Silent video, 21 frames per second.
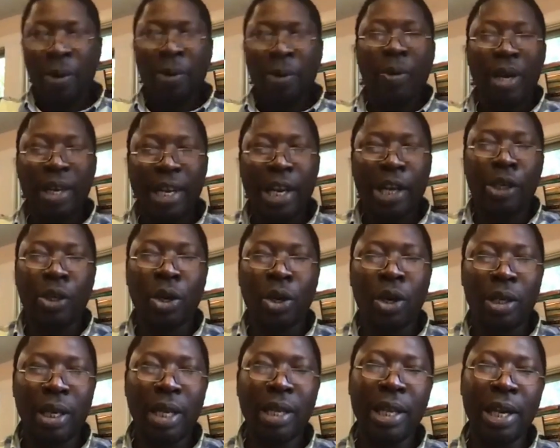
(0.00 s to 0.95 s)
when they are
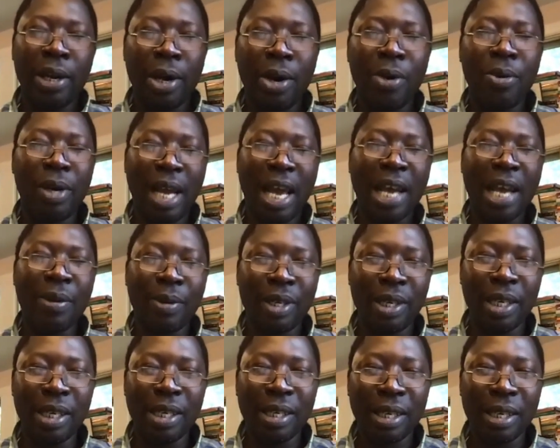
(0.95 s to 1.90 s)
taught in their own
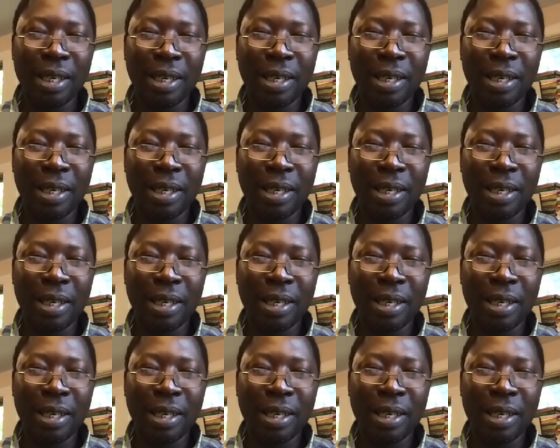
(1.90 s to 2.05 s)
languages